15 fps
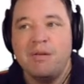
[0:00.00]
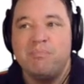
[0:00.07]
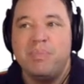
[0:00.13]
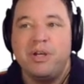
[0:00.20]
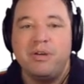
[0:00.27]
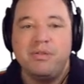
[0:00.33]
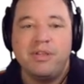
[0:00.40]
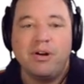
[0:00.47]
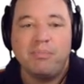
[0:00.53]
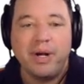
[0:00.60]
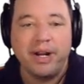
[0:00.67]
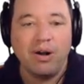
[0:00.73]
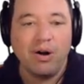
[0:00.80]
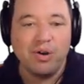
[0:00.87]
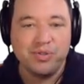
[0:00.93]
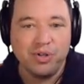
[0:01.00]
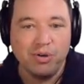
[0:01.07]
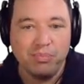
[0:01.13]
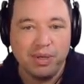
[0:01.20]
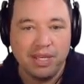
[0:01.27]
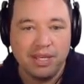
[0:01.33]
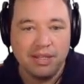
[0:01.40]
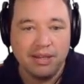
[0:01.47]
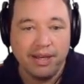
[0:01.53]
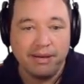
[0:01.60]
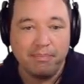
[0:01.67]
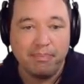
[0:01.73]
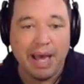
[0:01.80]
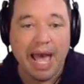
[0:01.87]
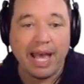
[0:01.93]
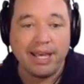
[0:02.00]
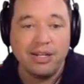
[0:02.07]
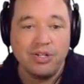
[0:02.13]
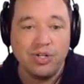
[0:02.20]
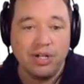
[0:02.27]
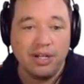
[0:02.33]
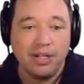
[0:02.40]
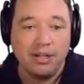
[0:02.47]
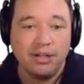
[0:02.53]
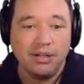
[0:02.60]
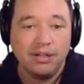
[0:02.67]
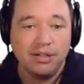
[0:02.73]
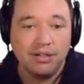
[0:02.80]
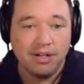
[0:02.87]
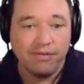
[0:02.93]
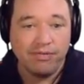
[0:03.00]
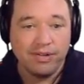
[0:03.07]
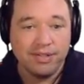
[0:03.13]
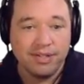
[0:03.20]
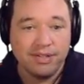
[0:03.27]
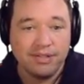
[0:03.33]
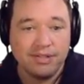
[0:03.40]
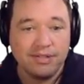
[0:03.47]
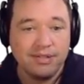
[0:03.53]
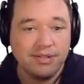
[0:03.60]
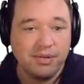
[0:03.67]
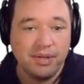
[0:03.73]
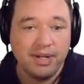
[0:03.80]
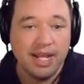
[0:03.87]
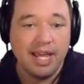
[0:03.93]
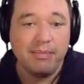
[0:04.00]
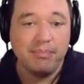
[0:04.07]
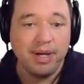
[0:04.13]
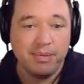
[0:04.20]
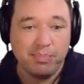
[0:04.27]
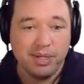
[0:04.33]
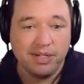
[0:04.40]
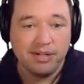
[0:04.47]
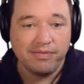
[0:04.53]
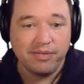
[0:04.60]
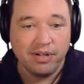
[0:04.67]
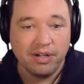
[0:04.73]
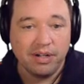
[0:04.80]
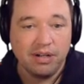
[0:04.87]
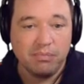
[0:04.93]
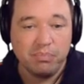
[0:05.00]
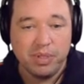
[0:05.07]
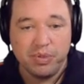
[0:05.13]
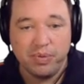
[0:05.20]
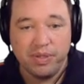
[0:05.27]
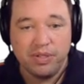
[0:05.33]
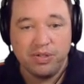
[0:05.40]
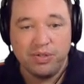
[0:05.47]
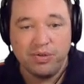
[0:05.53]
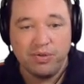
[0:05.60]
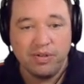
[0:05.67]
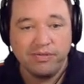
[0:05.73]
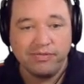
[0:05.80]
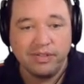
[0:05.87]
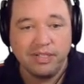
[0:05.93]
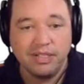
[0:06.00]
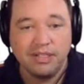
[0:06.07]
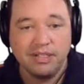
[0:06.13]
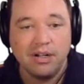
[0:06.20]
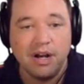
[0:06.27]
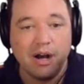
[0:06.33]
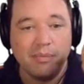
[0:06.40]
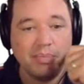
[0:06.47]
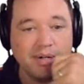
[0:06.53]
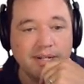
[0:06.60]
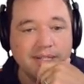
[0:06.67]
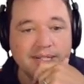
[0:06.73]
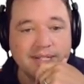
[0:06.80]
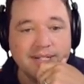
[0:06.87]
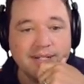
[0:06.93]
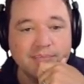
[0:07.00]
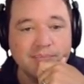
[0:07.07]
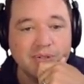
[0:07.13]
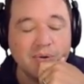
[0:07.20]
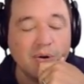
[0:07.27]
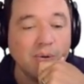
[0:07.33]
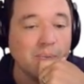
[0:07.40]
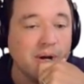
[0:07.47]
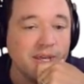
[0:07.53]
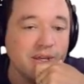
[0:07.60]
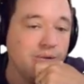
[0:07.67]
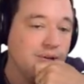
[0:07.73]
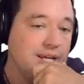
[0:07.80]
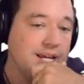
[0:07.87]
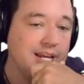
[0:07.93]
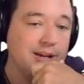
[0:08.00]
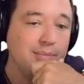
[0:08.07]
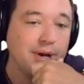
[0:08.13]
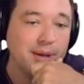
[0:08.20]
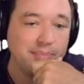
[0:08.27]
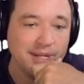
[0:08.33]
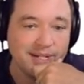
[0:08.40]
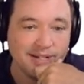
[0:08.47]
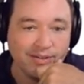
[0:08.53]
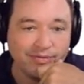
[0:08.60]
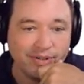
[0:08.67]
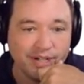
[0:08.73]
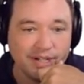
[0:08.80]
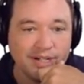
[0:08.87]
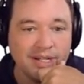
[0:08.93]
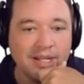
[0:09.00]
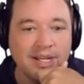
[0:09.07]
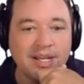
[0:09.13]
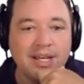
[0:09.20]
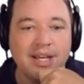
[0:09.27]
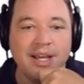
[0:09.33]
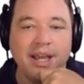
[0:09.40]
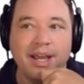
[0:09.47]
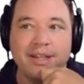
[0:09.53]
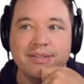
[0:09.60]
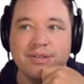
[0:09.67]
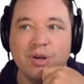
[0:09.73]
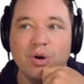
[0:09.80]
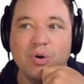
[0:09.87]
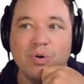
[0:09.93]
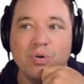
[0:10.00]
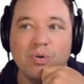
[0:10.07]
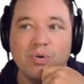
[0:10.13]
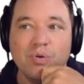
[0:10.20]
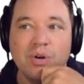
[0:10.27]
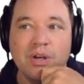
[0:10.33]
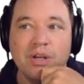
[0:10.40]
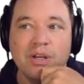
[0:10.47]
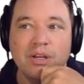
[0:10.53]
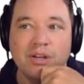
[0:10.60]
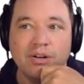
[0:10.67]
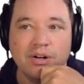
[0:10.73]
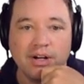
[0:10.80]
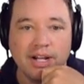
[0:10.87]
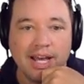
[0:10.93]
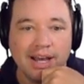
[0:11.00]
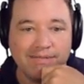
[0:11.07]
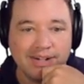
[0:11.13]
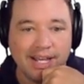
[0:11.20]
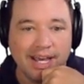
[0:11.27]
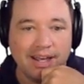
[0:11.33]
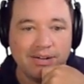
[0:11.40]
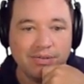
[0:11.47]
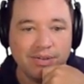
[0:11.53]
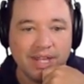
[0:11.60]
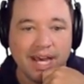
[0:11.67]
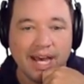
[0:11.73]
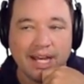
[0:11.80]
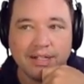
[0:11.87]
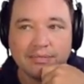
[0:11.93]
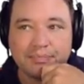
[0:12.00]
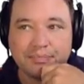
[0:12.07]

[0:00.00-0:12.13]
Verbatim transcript: But there might also be like packaging differences. So the name might be different between the two different operating systems, or what you need might be different. And so you're going to have to handle that.